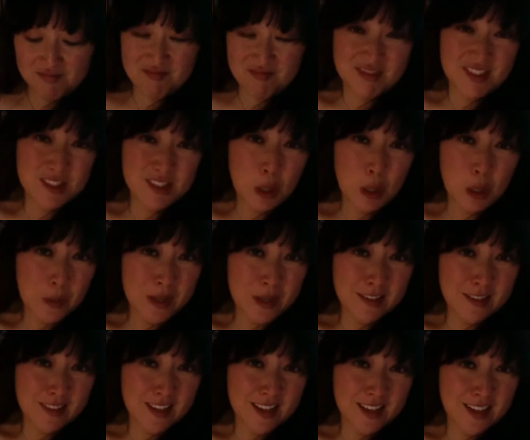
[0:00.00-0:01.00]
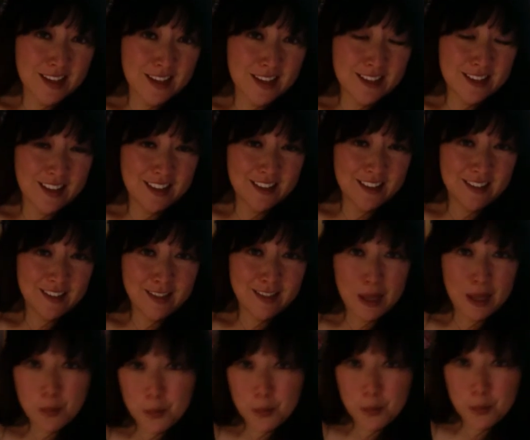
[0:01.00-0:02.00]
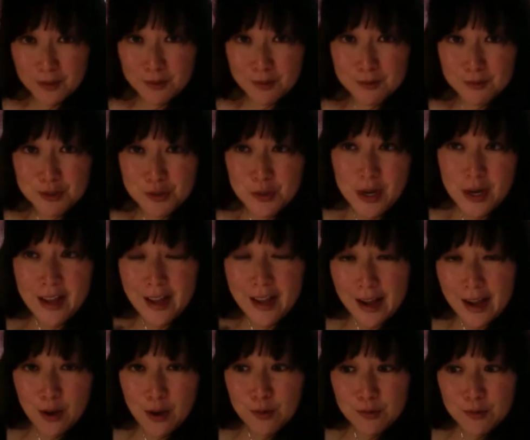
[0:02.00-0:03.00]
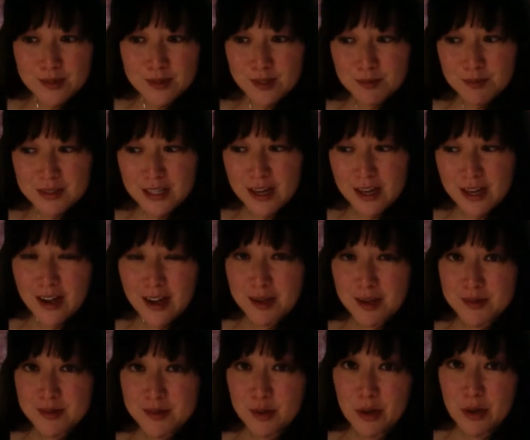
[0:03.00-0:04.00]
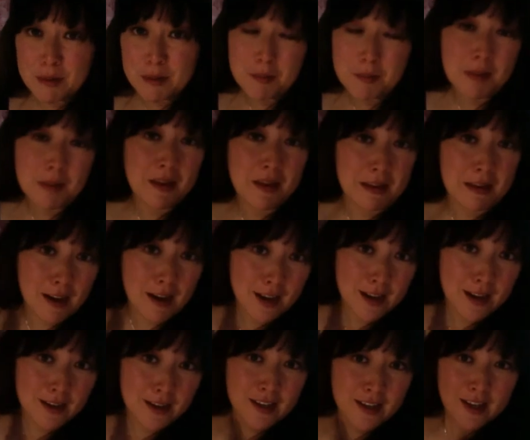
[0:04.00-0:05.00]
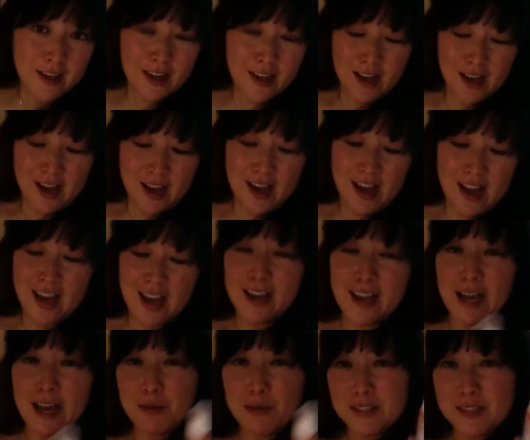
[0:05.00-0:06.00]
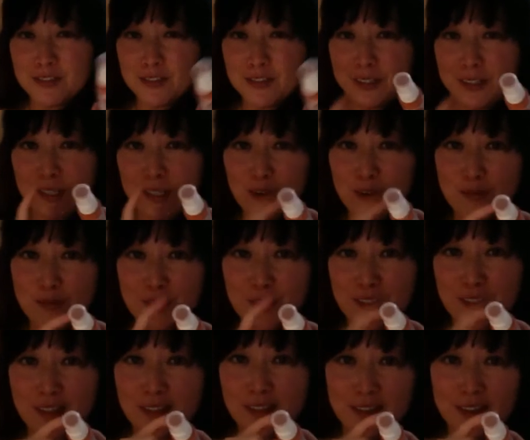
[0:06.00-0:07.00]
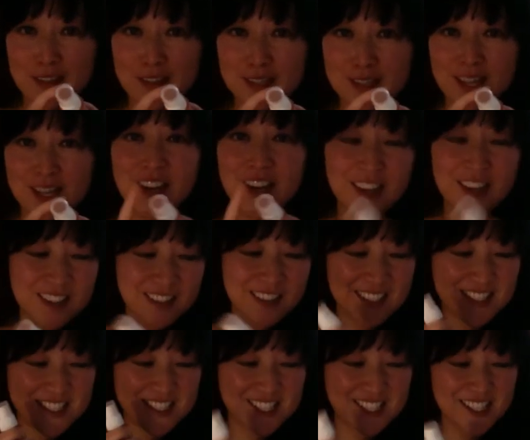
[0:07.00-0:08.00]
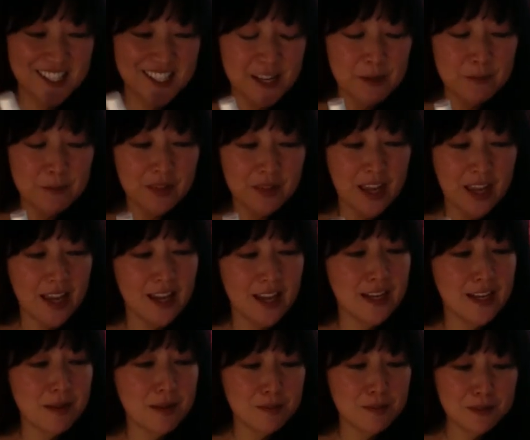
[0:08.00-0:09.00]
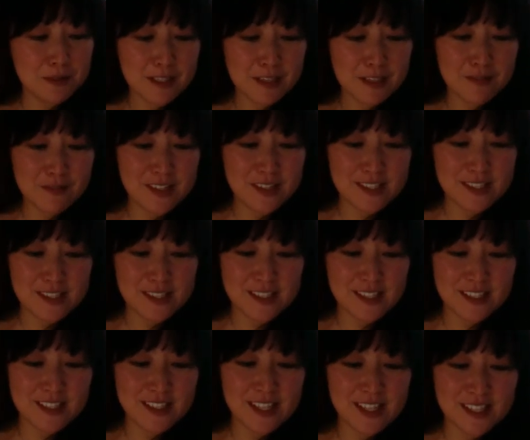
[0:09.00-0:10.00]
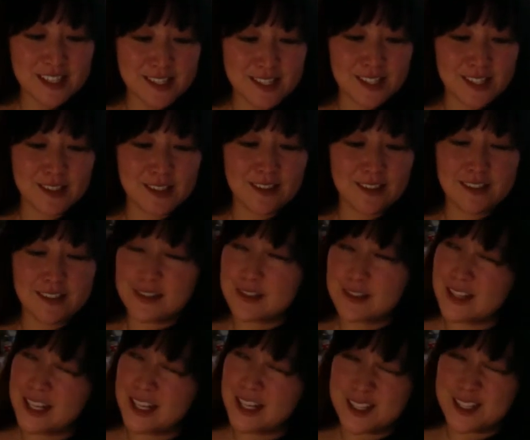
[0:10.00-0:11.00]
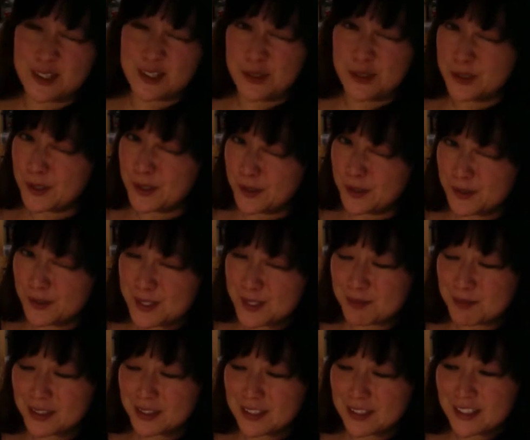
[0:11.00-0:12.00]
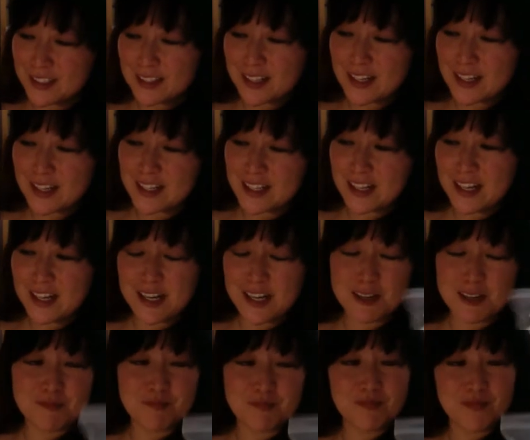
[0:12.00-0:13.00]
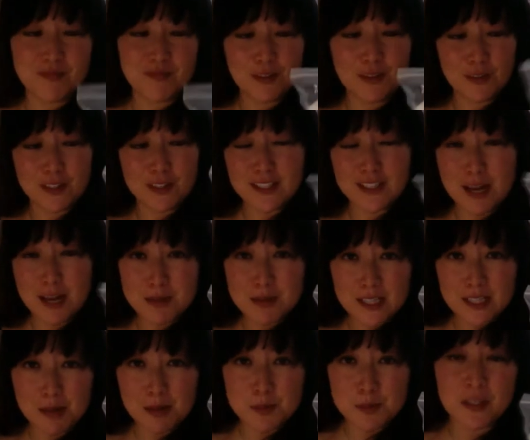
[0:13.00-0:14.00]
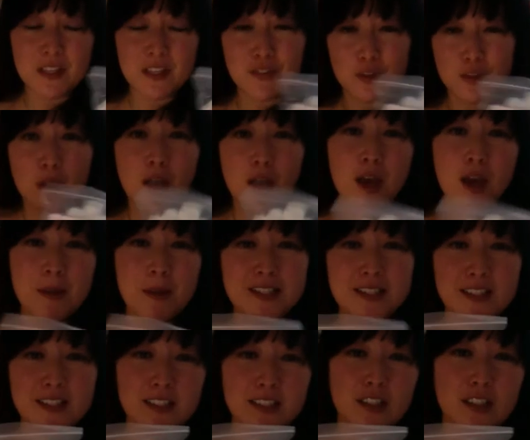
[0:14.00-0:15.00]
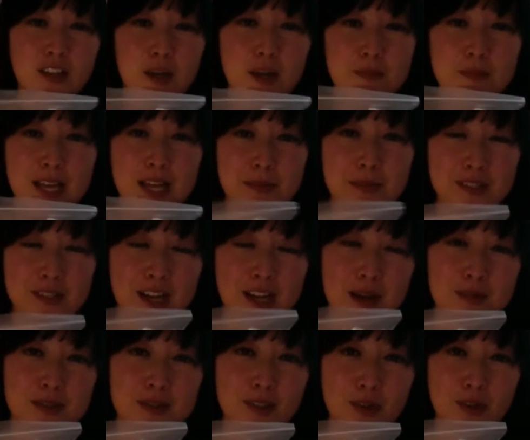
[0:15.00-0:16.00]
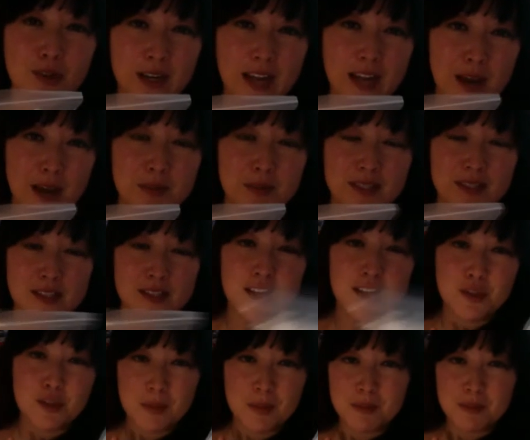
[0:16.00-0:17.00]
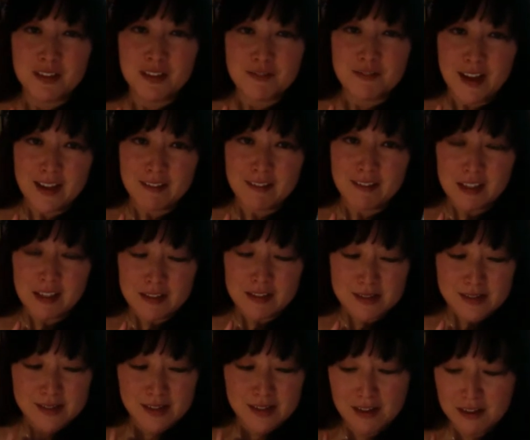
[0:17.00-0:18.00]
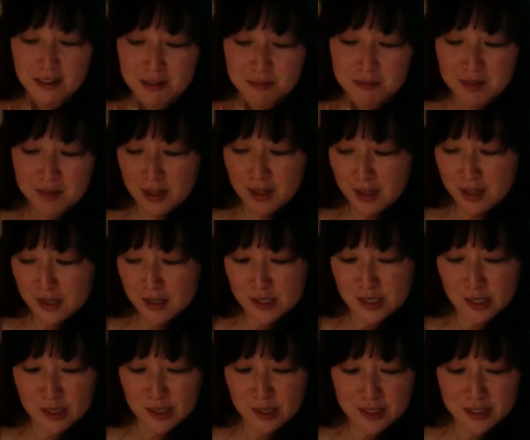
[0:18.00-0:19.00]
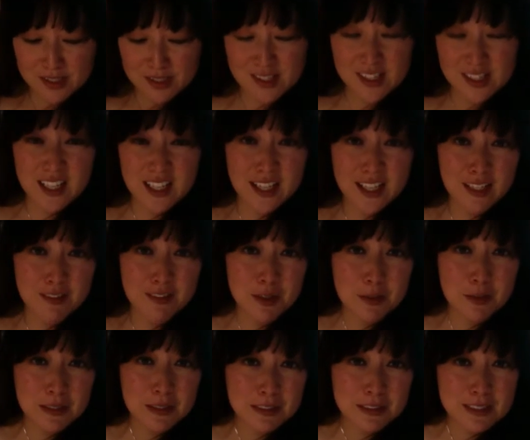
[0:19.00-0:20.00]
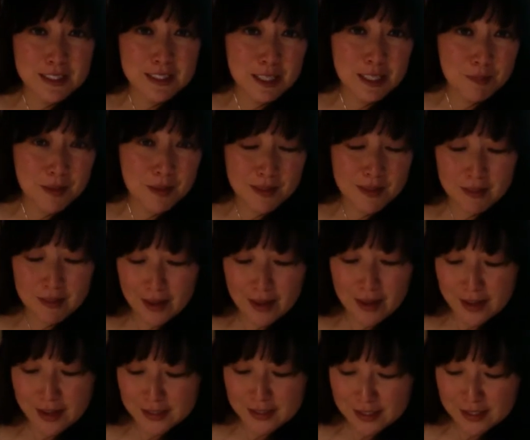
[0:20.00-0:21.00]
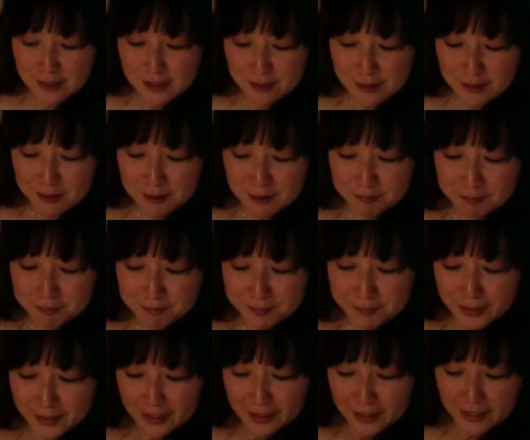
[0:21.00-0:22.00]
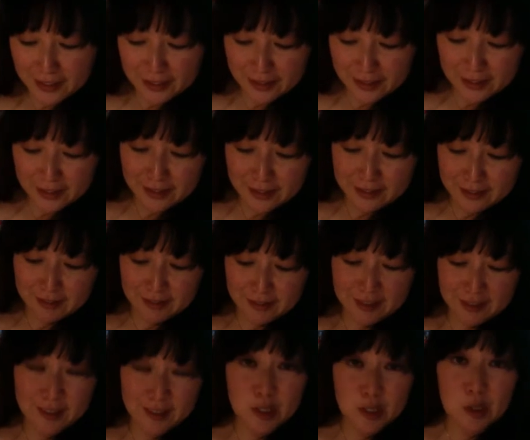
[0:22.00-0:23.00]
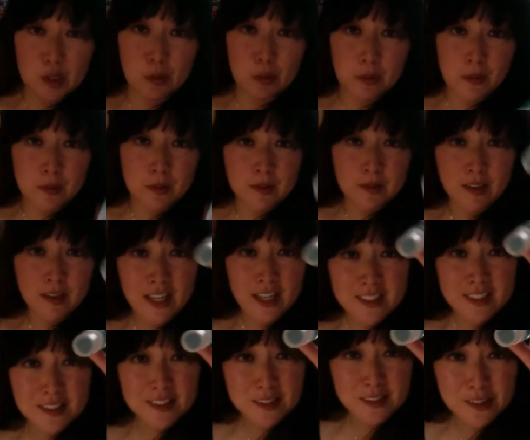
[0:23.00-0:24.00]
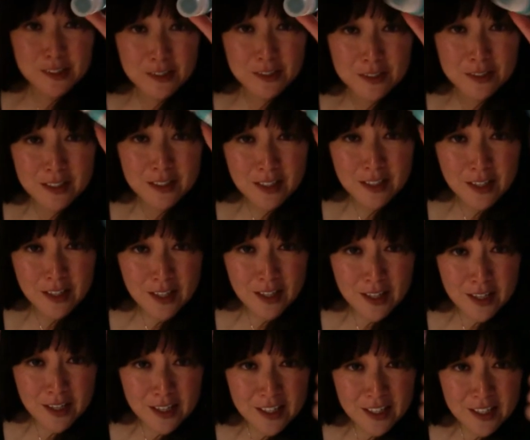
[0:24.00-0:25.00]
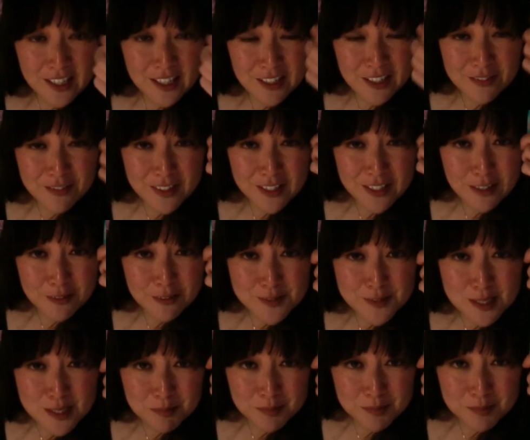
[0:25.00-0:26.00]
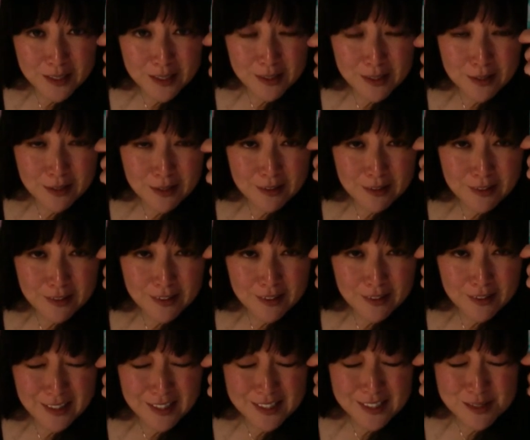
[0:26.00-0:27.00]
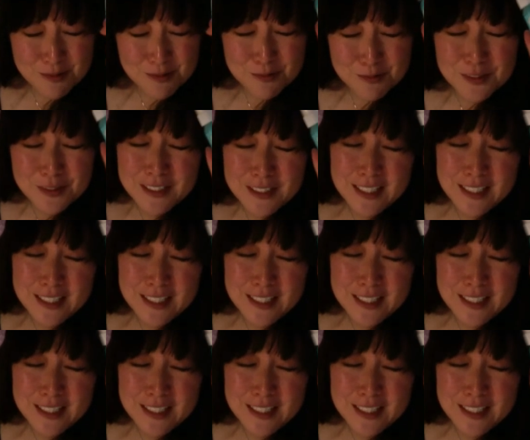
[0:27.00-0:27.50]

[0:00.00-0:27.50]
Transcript: knowing that they will dry out sometimes and maybe not, I would definitely go for this. These, and I believe it's Tetsukudo or something like that for the Dauber tops. But if you basically look up Dauber tops and go on Amazon, you'll be able to find these. So I just thought I'd give you a little tip on that. And again, you know, I did learn, even if something gets really